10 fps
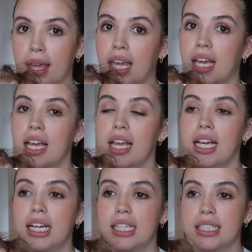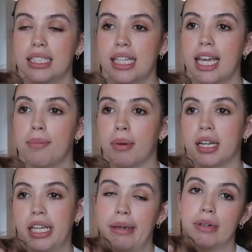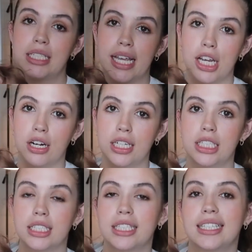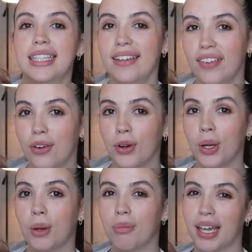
me sleep, and he would take courage into the living room,